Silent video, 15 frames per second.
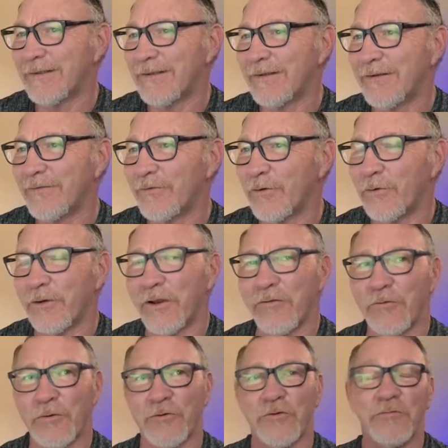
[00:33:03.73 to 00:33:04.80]
So in other
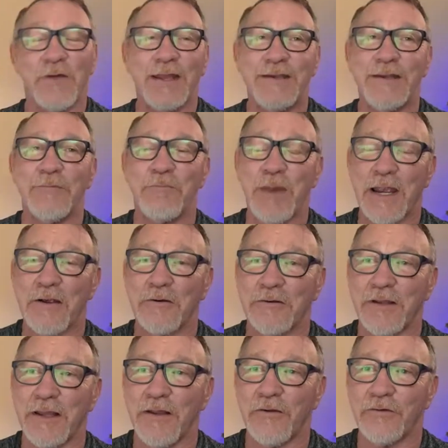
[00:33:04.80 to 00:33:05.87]
words, if I did
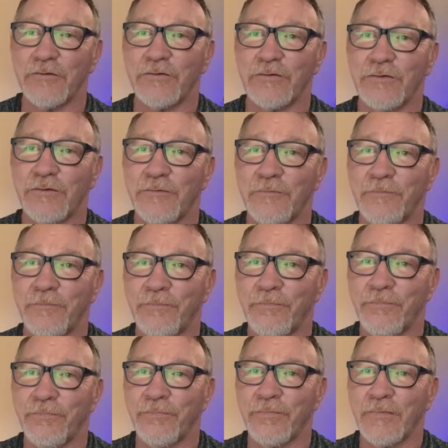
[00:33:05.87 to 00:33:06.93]
parallels
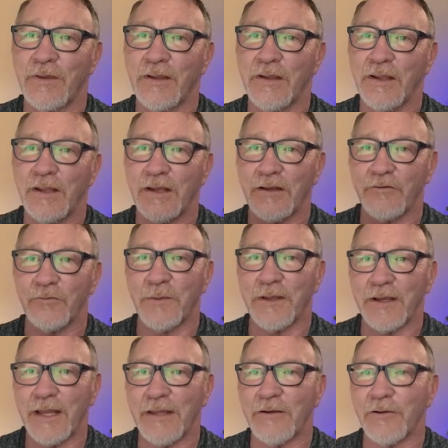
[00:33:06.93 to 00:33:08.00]
and I
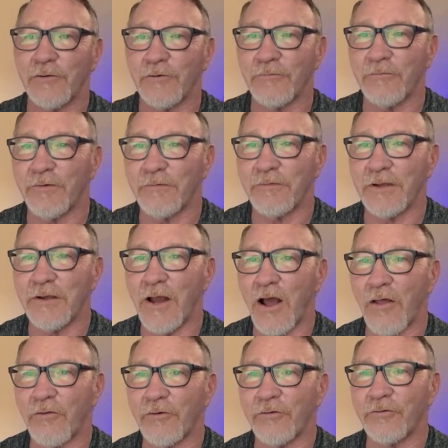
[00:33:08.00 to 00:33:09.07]
spent
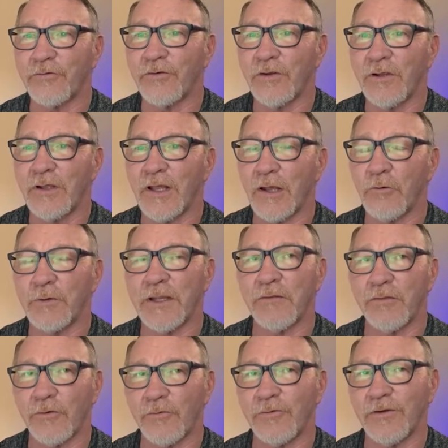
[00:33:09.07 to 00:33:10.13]
$850, I would get
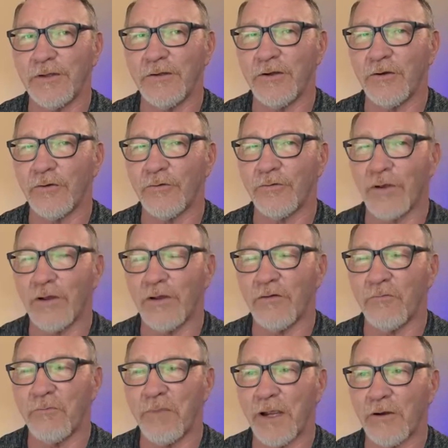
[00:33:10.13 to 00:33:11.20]
13 years
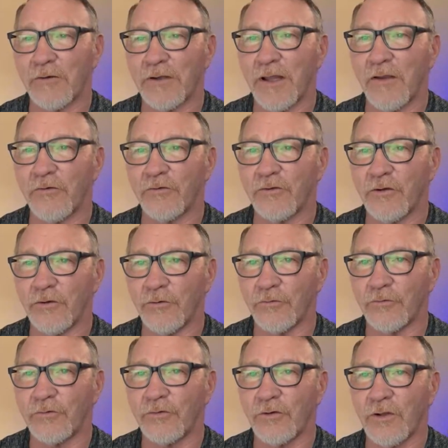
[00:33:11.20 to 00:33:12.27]
of parallels
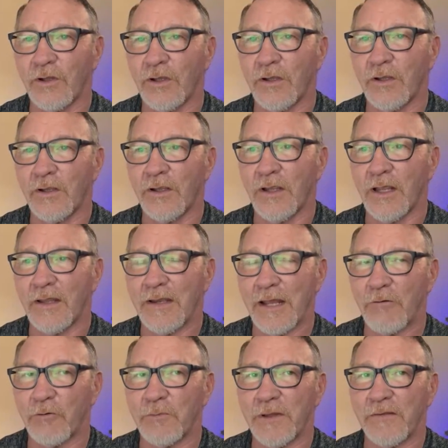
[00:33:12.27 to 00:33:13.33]
use. And that
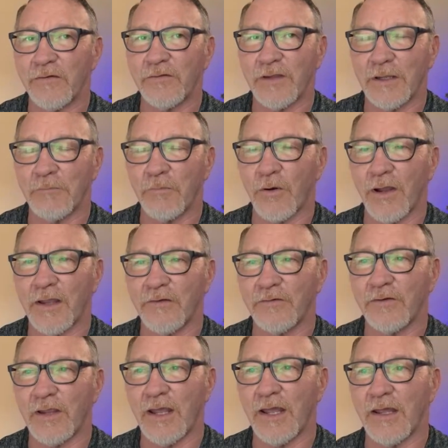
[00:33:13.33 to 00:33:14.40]
would be the same price
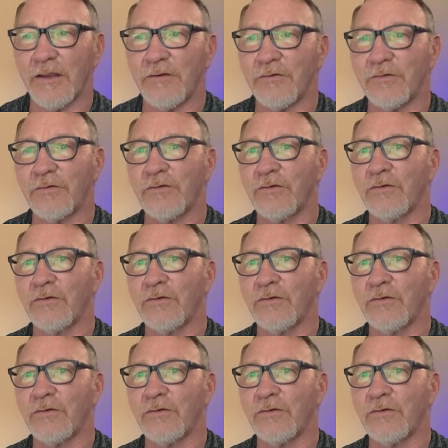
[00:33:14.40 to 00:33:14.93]
as